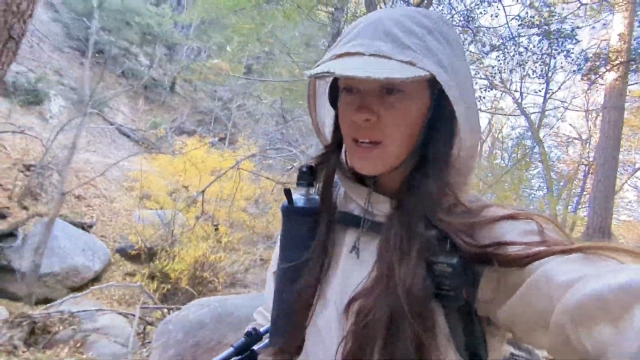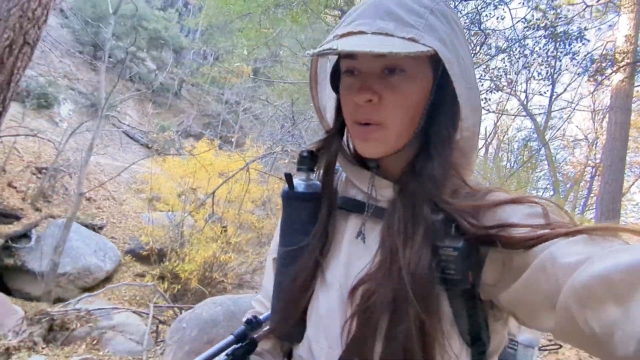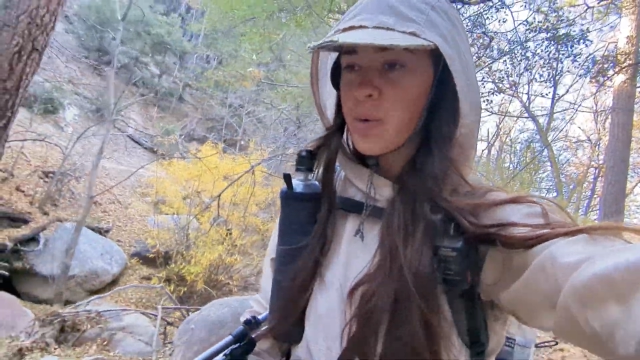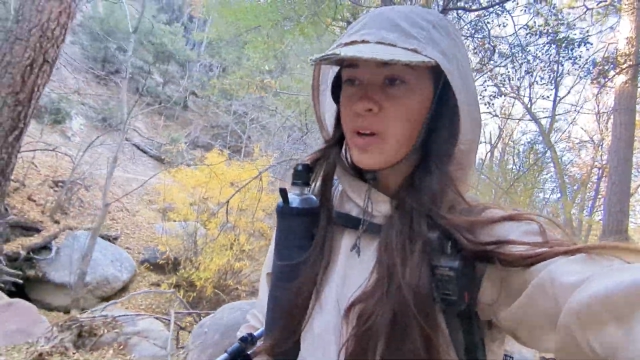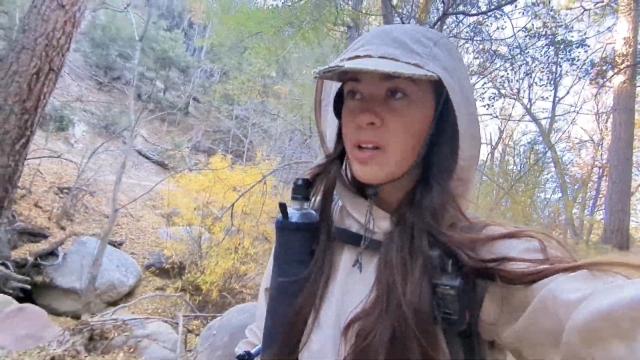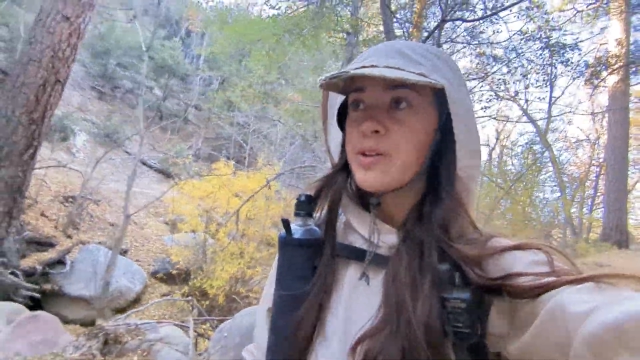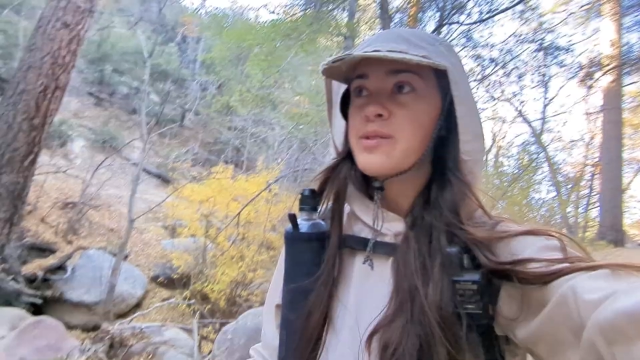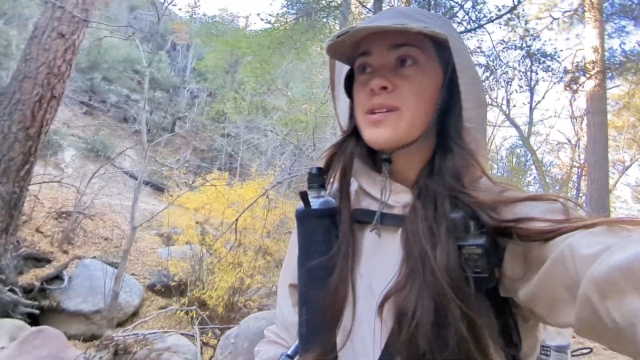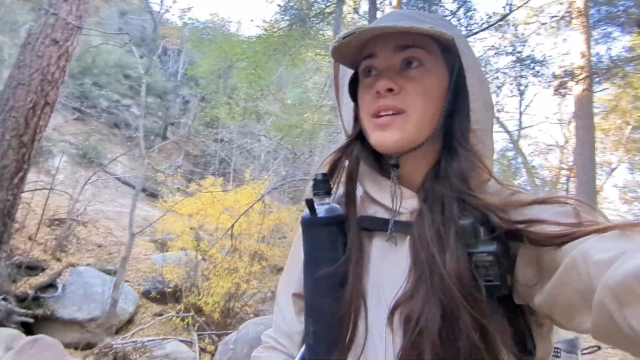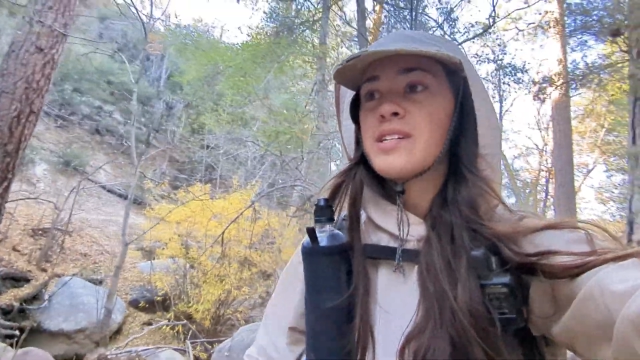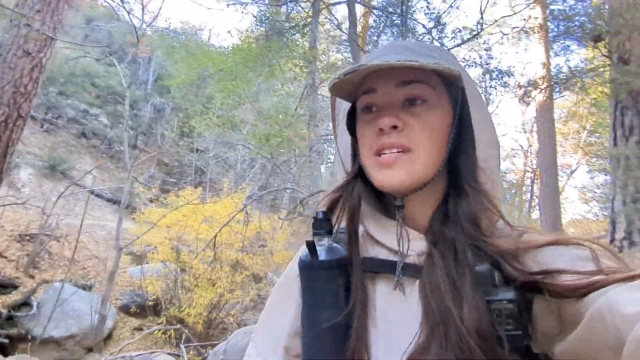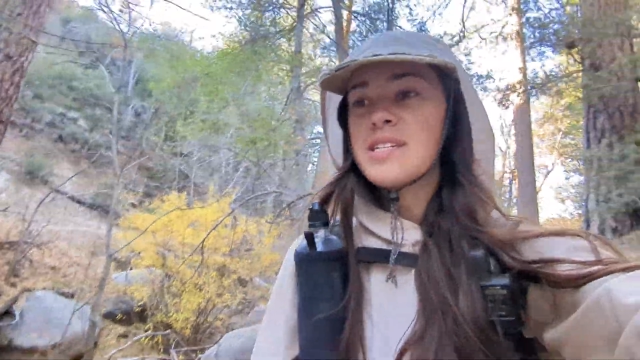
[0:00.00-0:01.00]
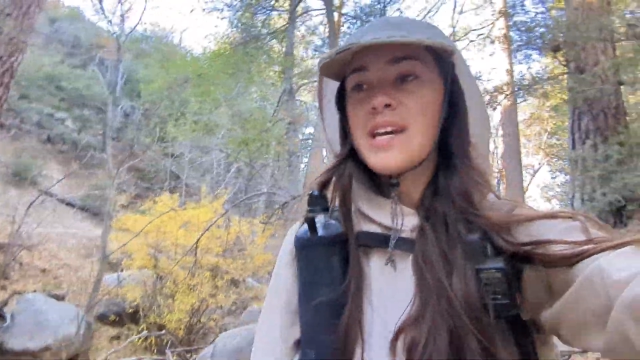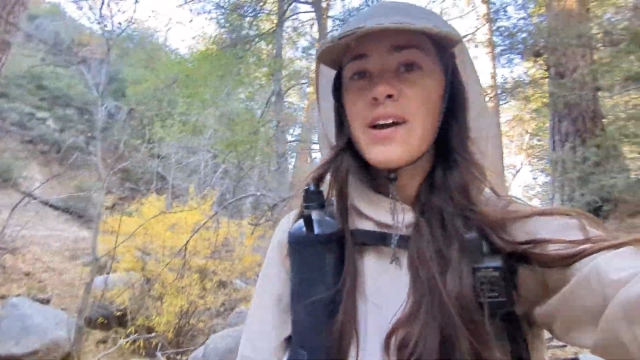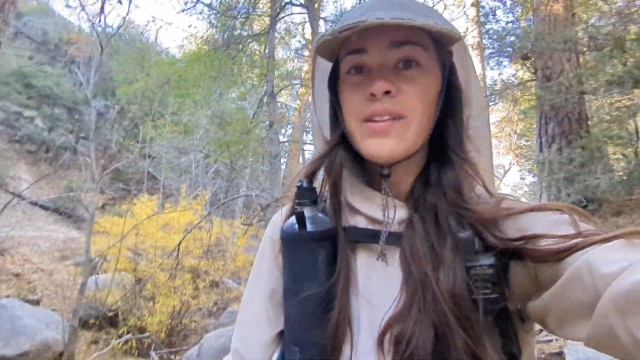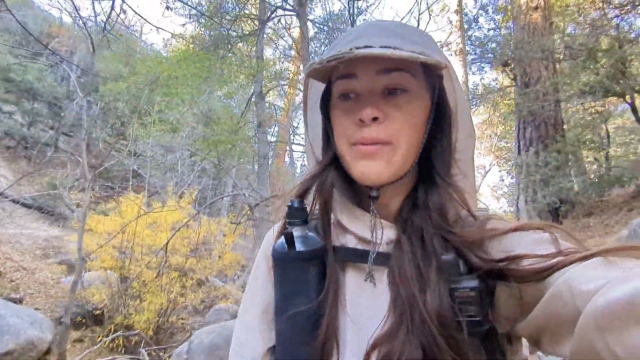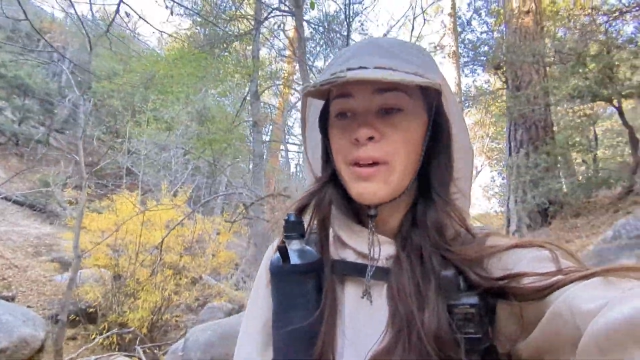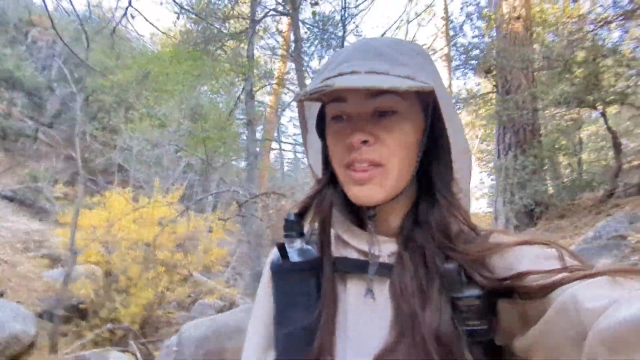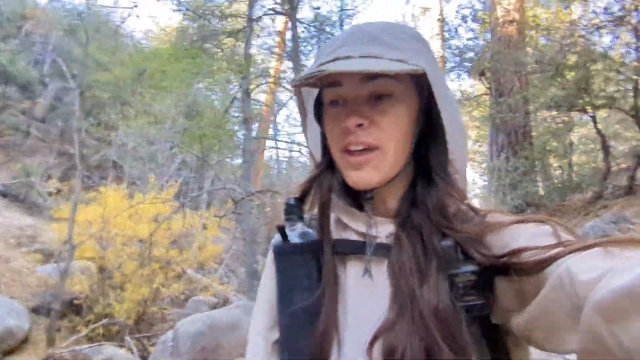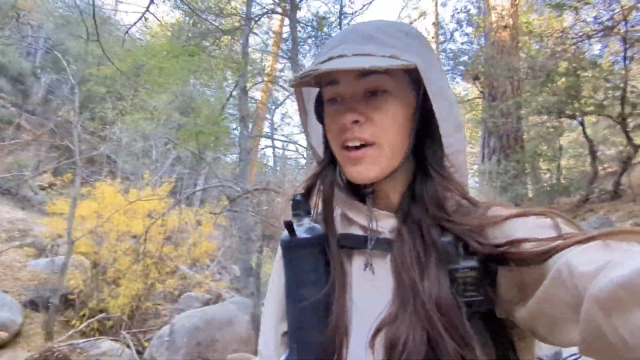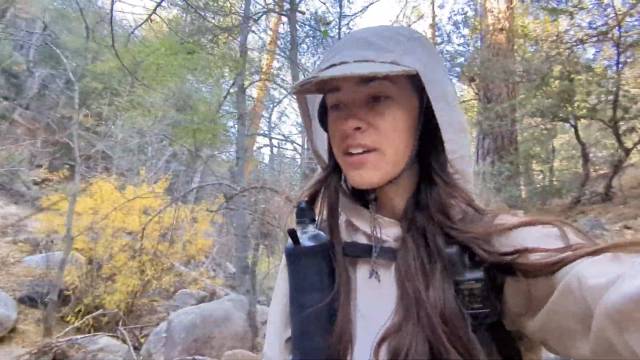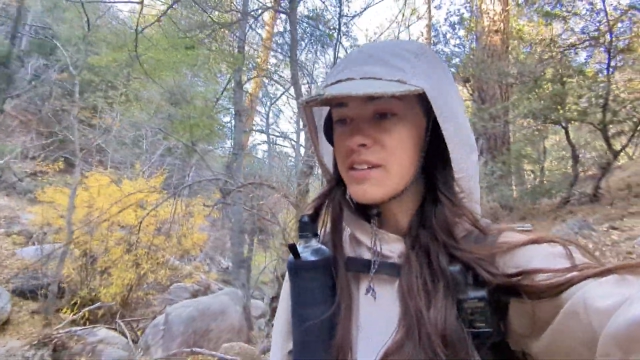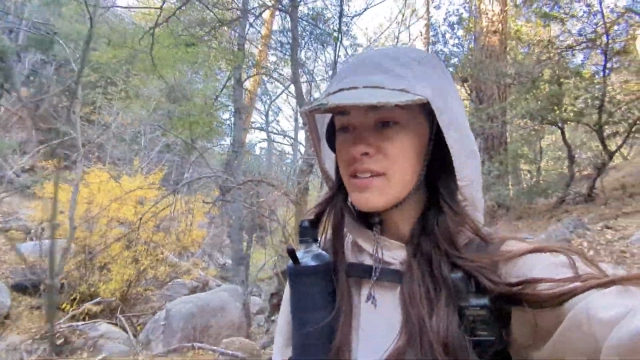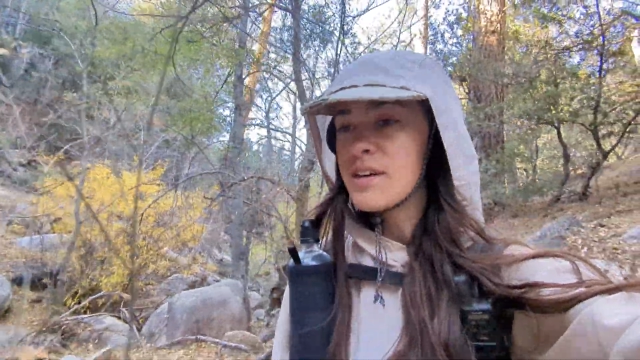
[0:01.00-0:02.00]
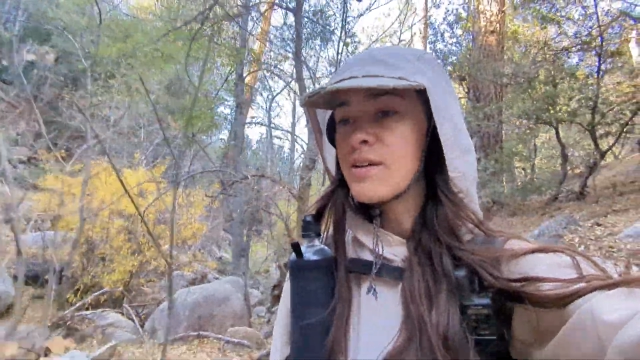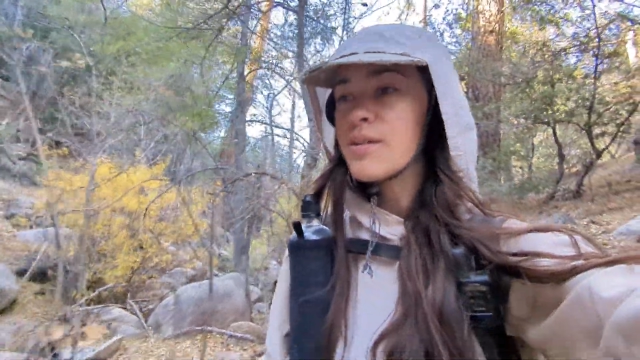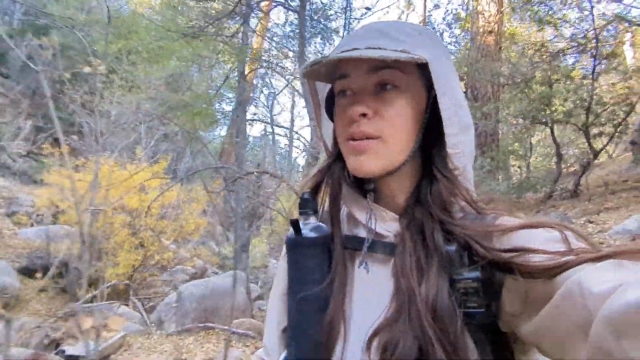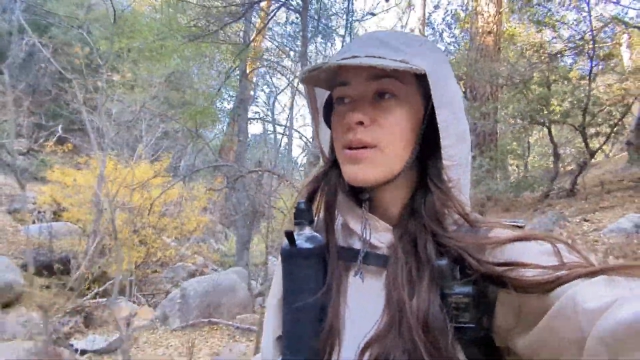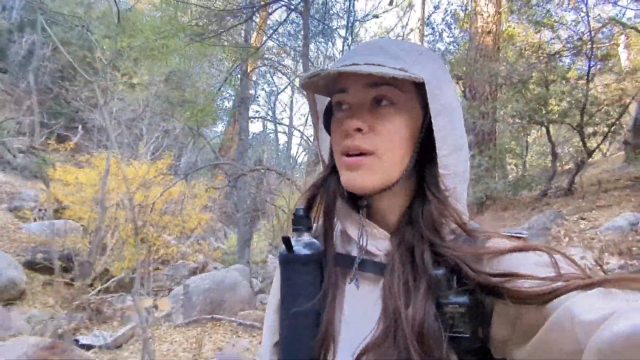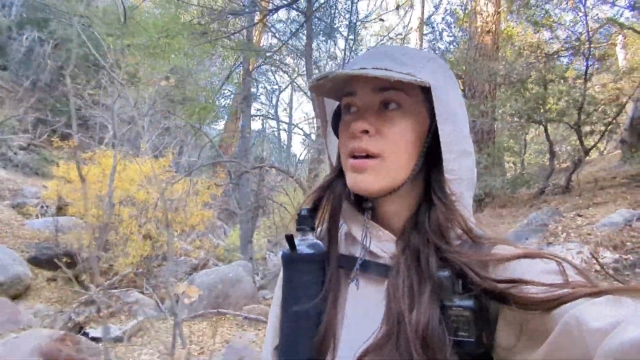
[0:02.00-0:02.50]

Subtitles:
we're closer to town than we thought, so